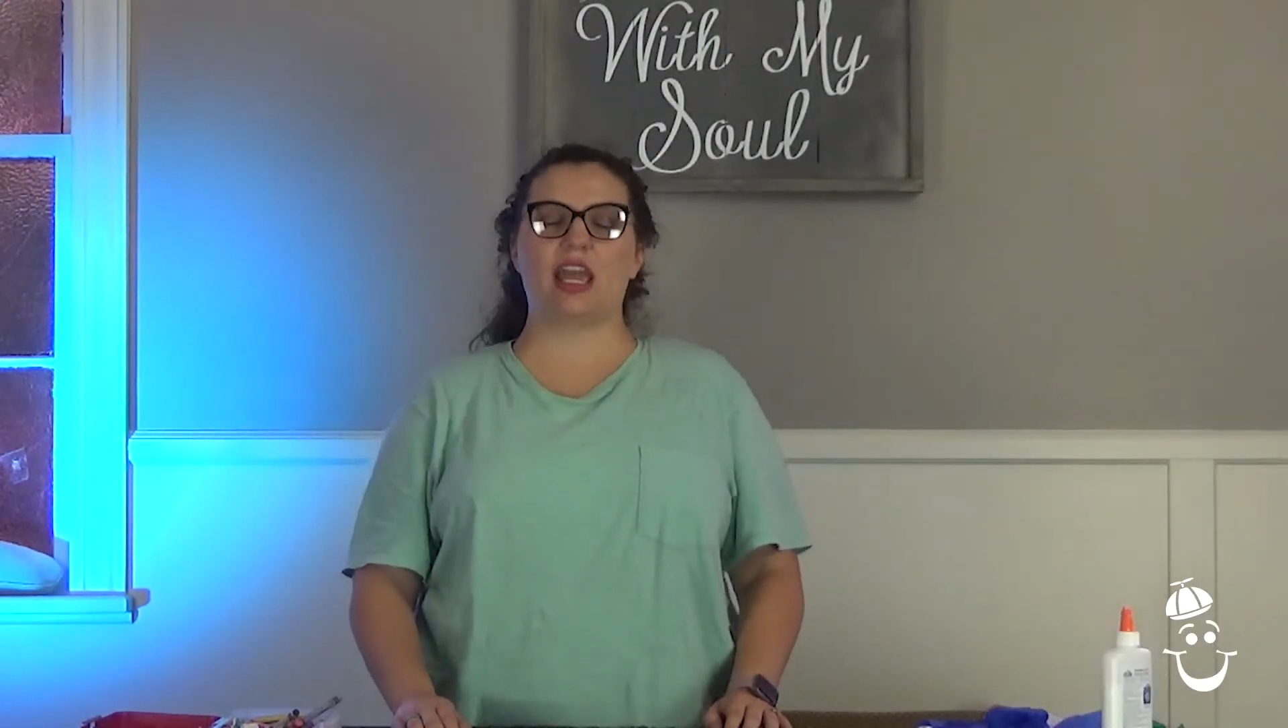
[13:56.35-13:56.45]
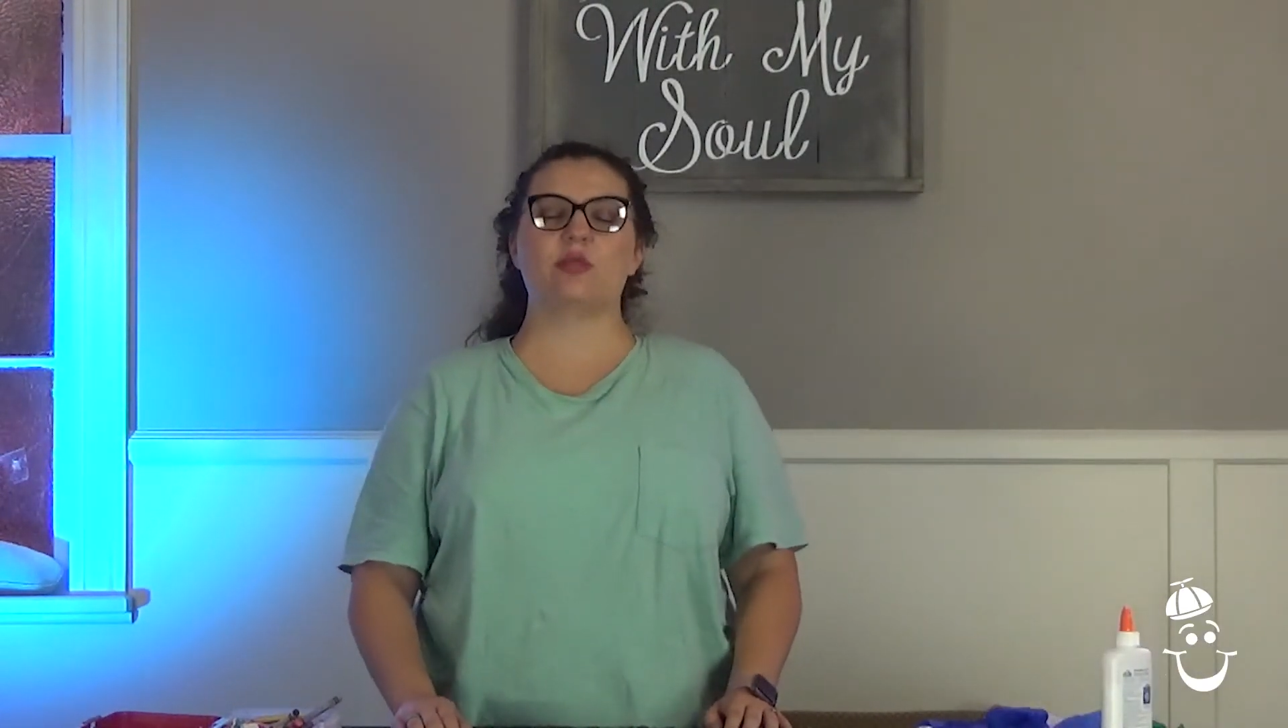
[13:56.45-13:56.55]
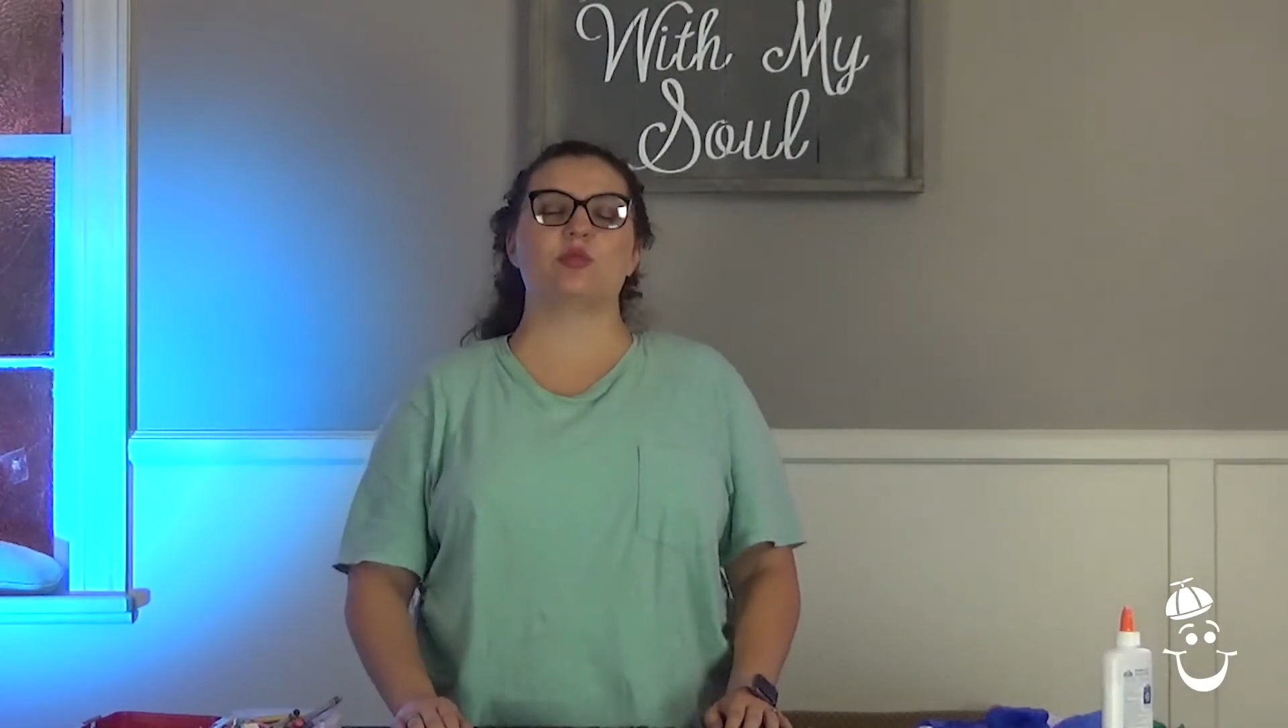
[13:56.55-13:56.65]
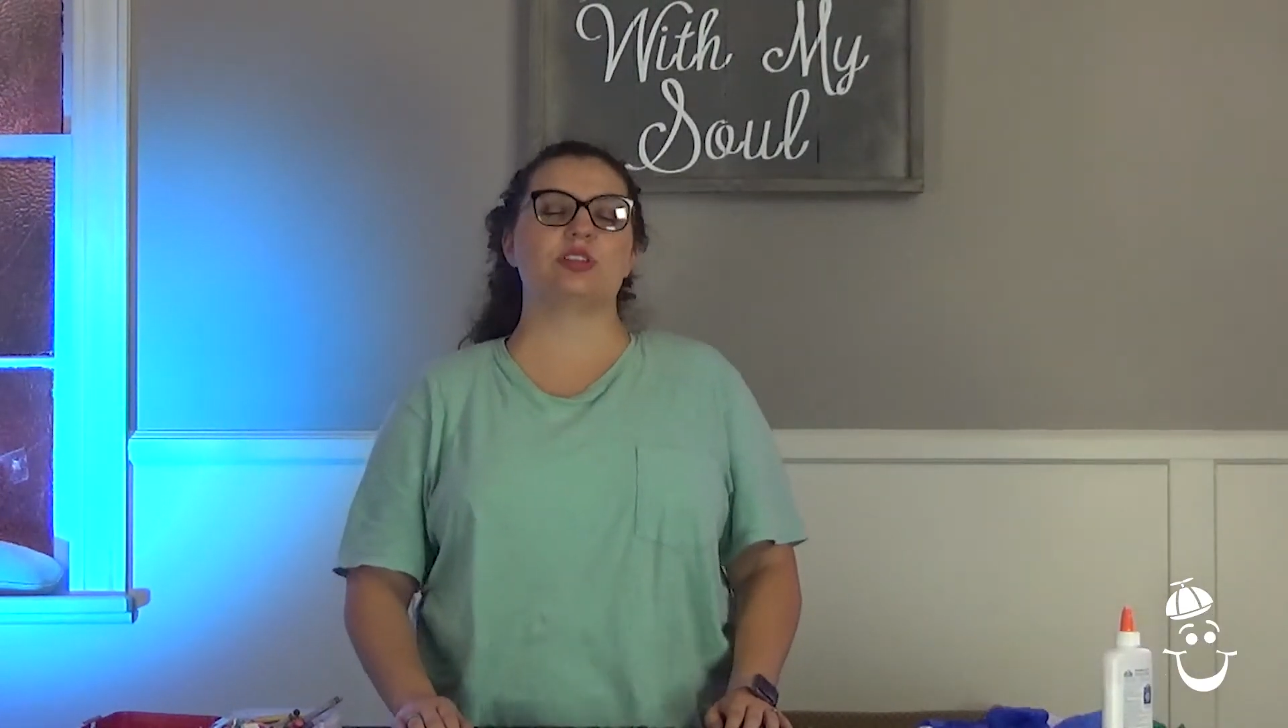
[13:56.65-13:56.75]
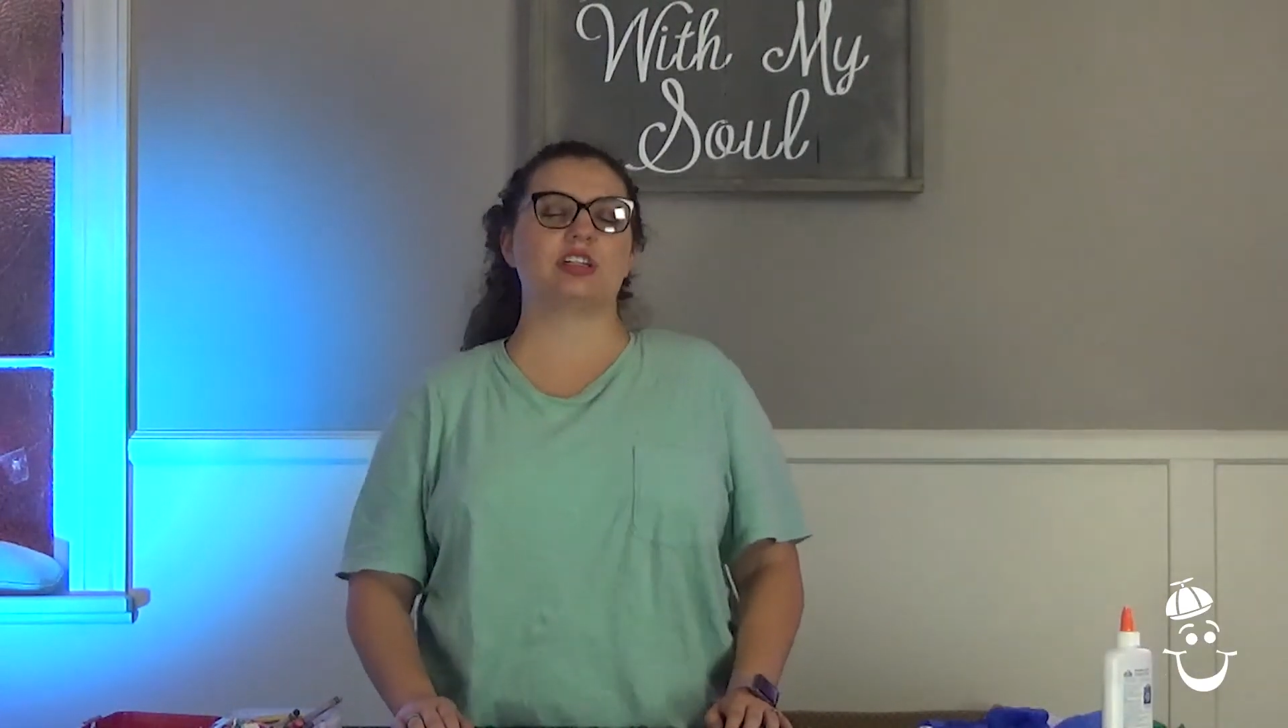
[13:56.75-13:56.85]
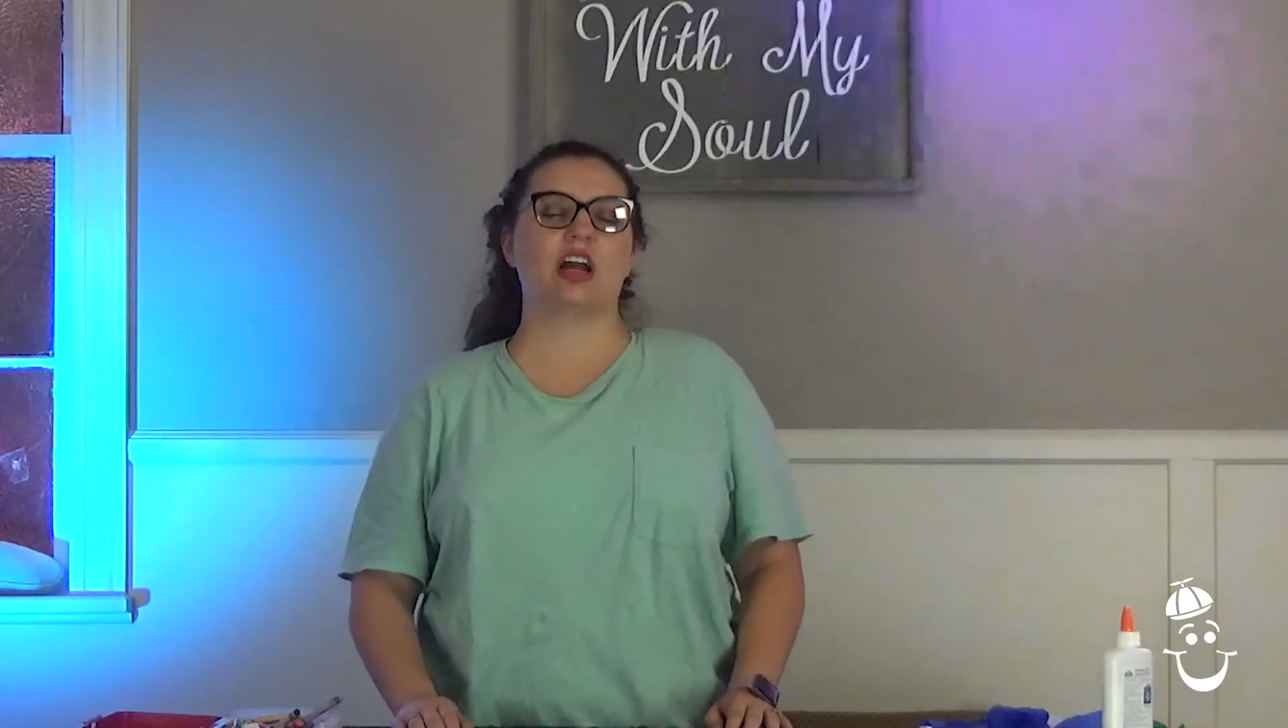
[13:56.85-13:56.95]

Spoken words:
able to